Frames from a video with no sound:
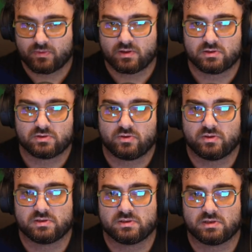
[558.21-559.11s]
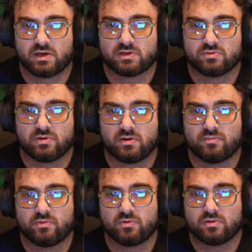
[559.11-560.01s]
So this is the actual
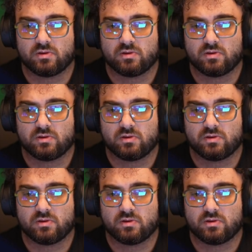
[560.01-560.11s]
input.